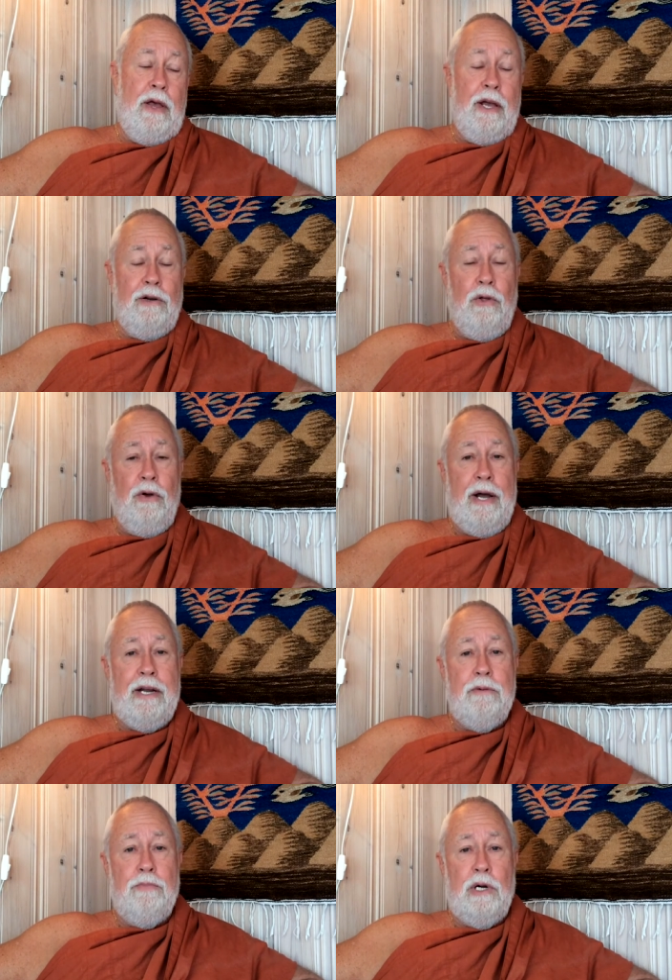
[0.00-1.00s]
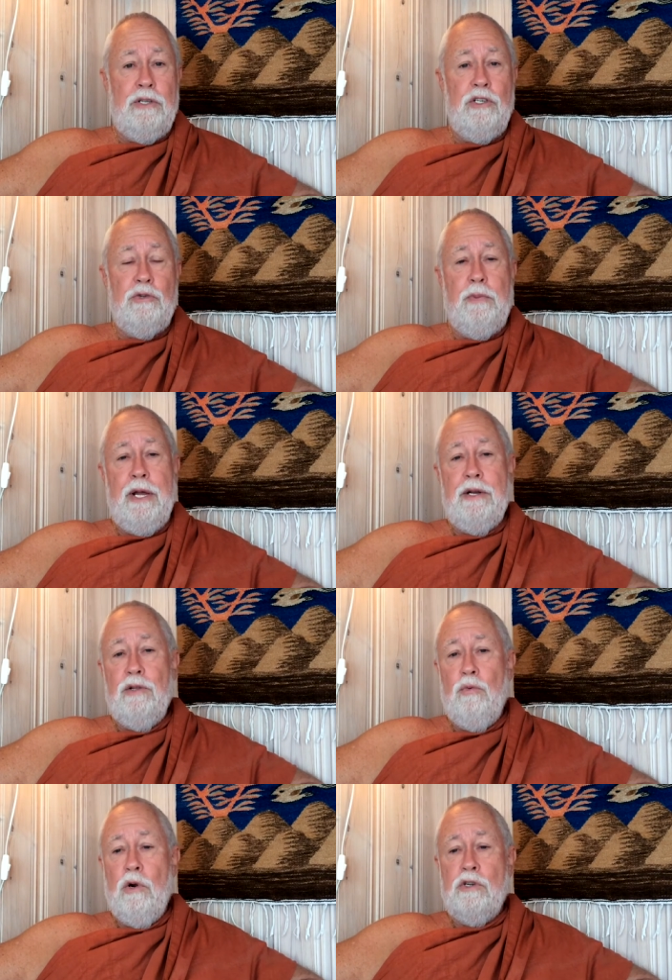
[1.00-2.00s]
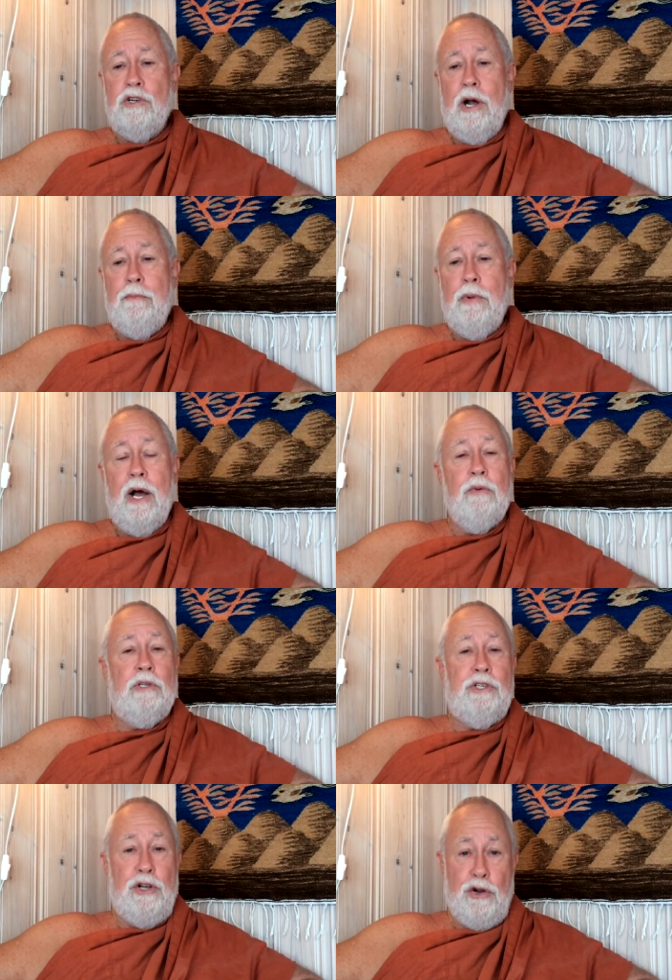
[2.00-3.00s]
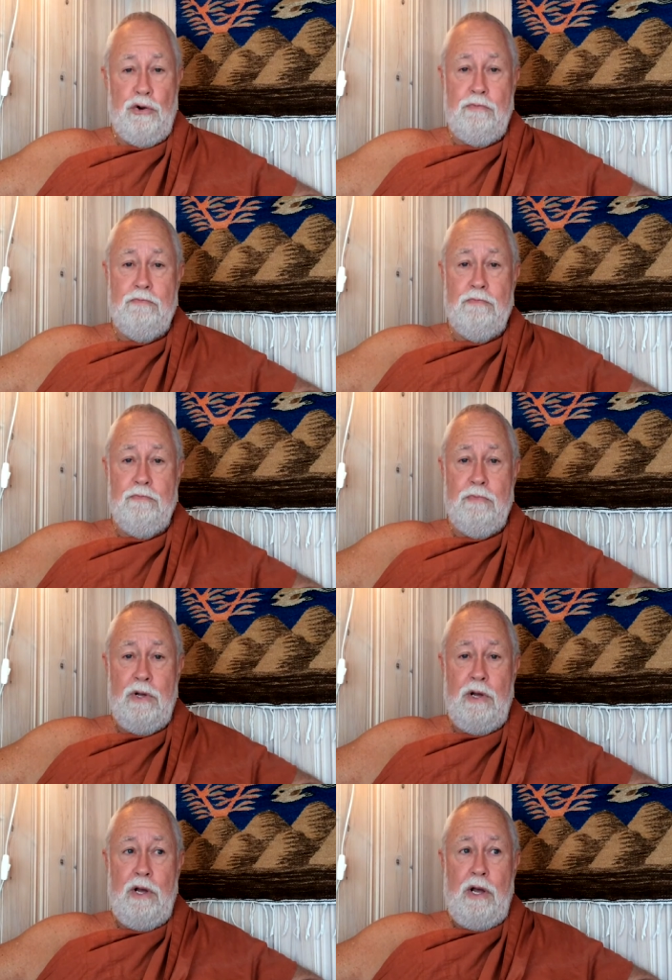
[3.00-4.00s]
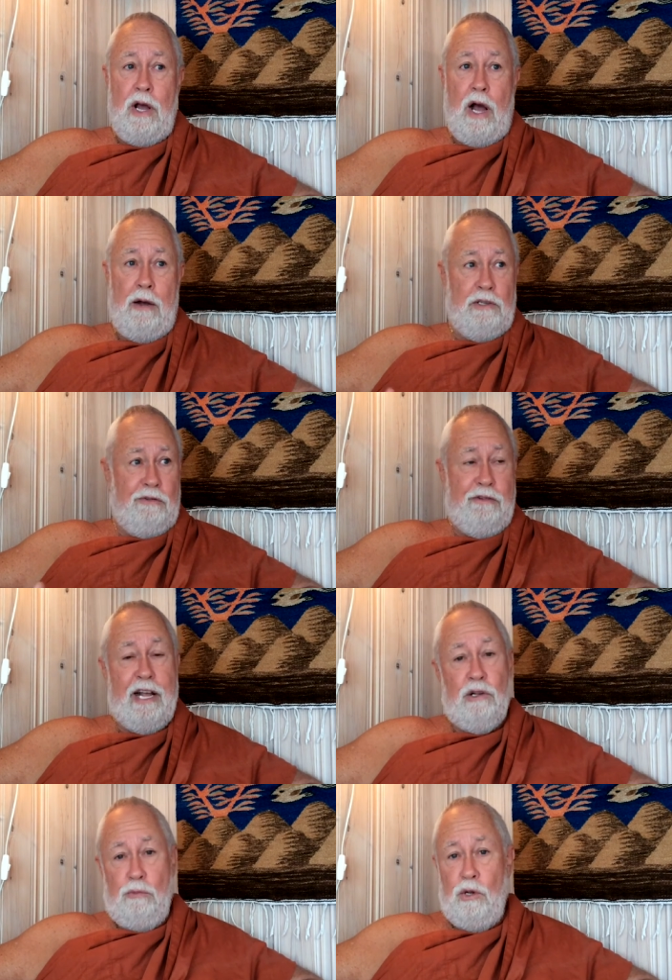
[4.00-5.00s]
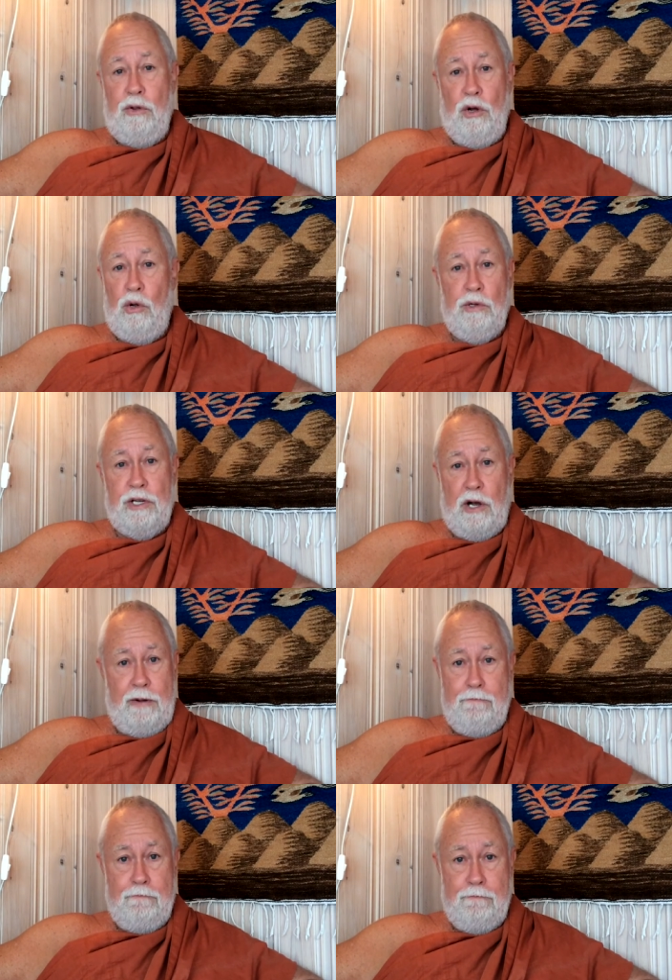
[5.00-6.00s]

And although I didn't participate in the workshop, I was here I was available the whole time.